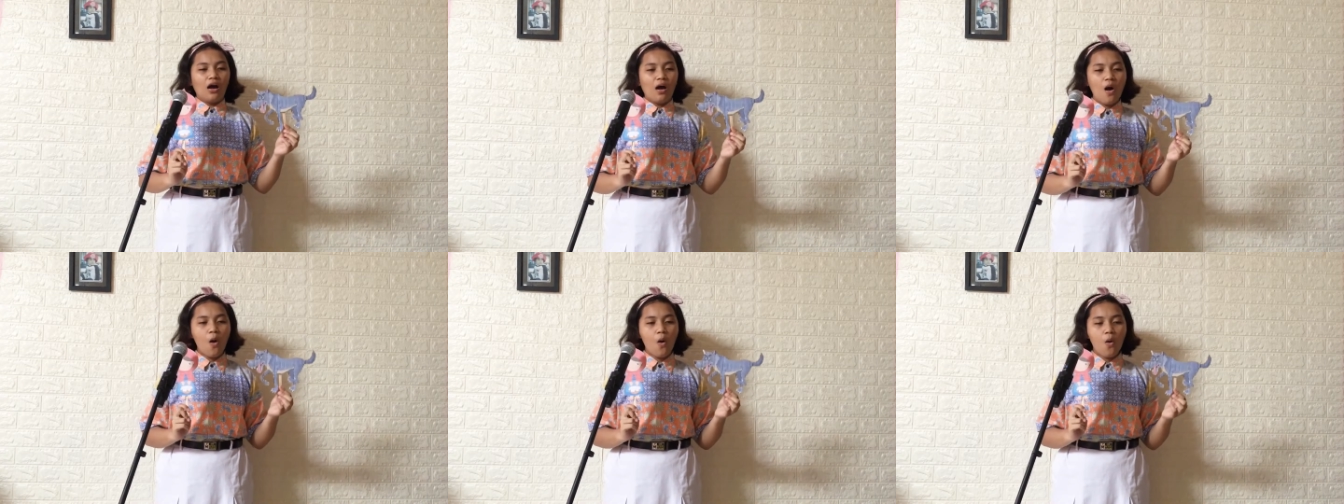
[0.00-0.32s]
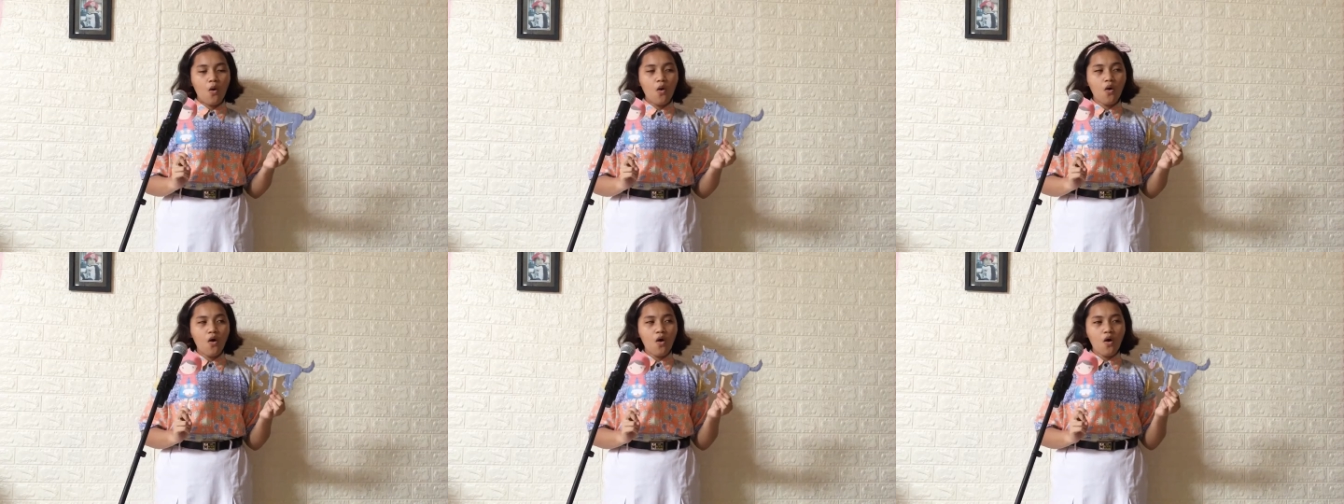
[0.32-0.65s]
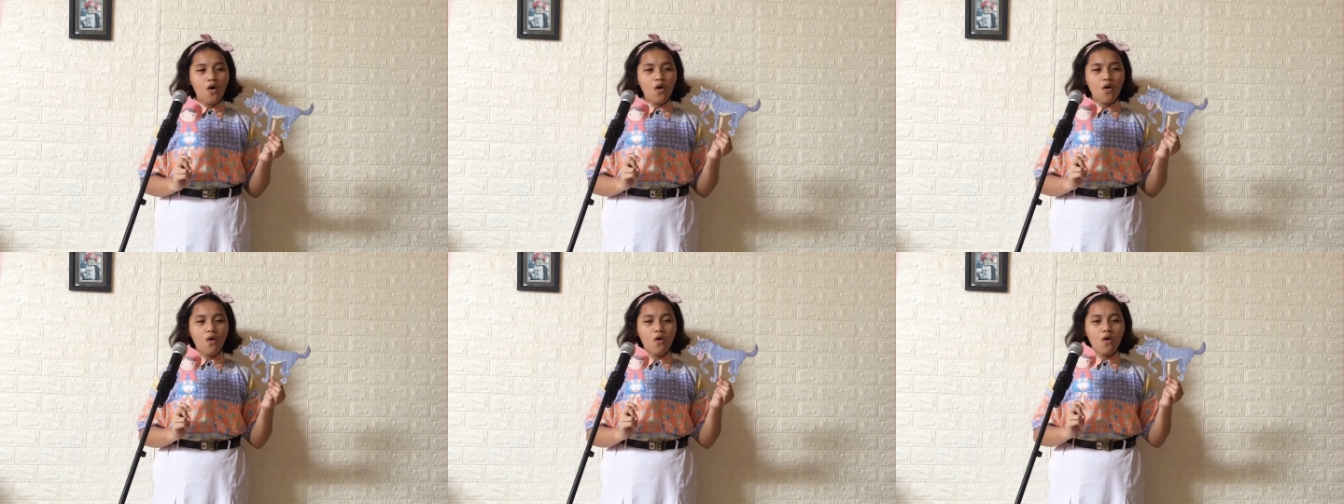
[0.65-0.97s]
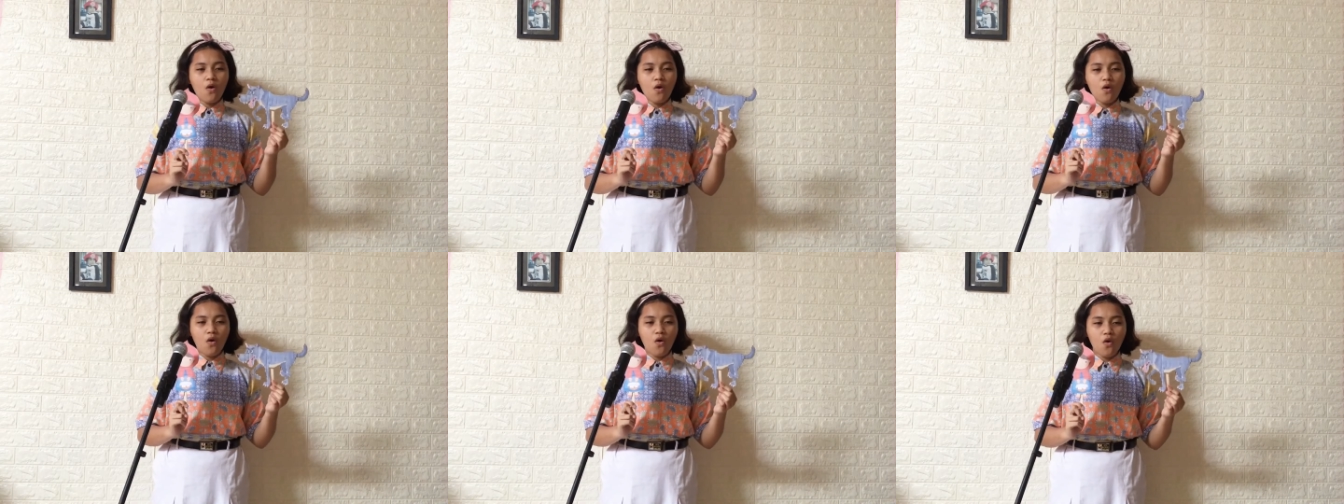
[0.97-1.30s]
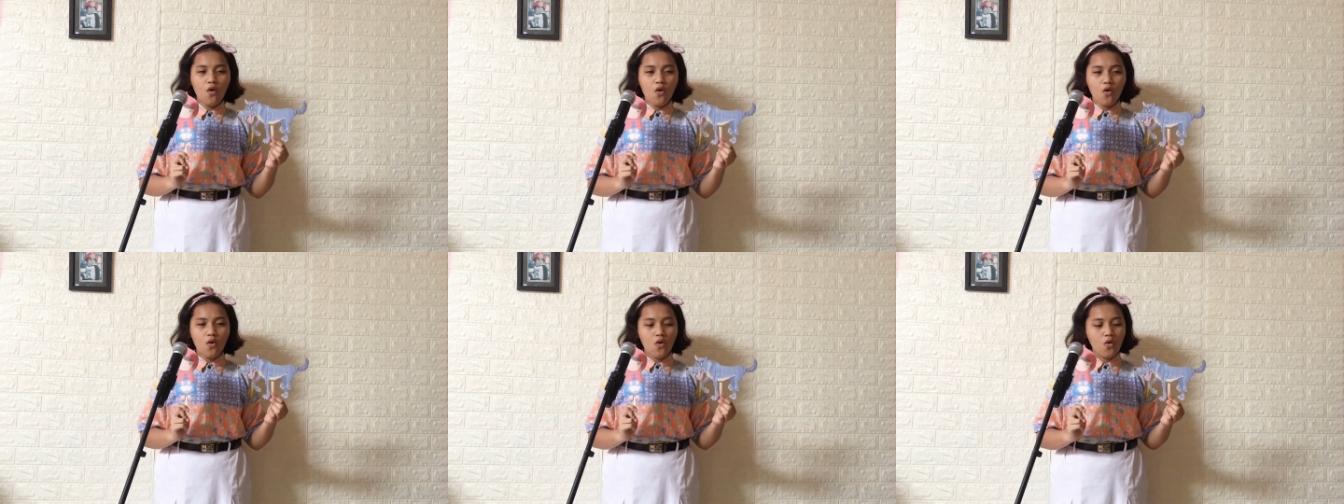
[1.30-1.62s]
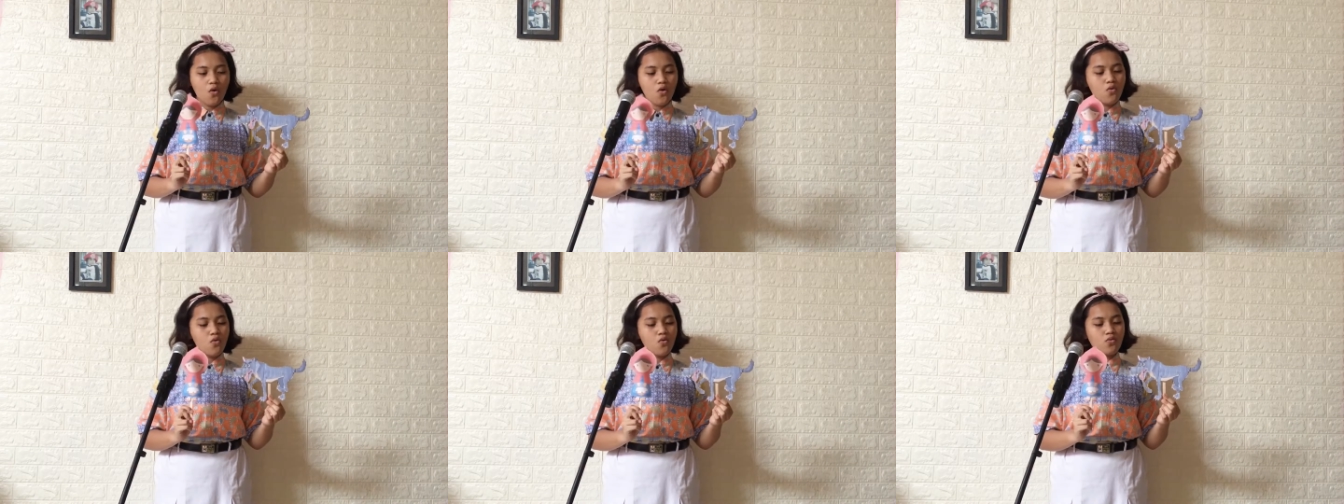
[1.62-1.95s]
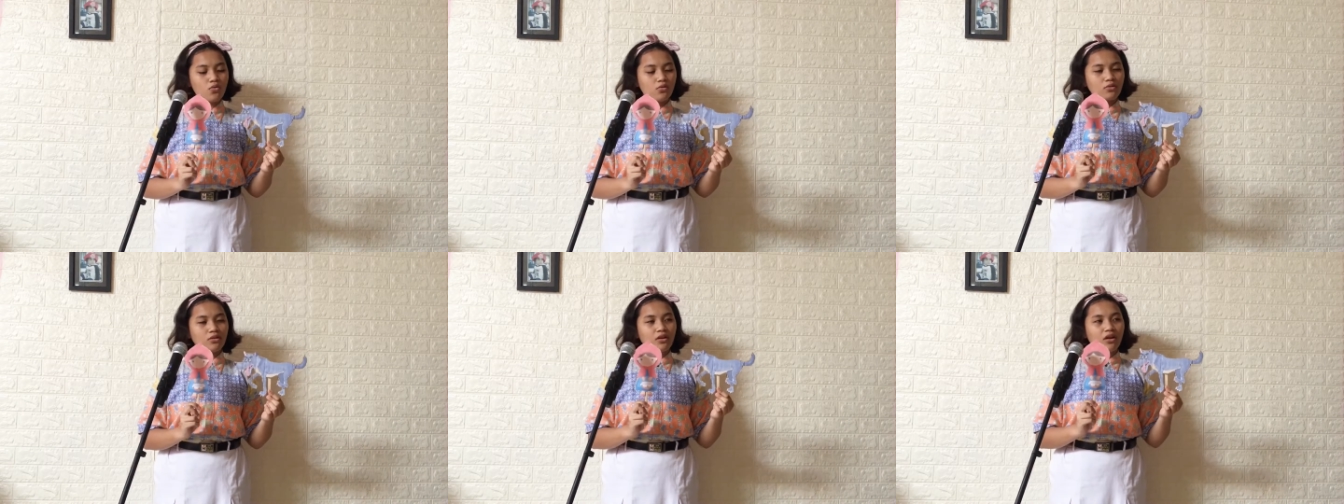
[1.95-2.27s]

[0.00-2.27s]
Oh!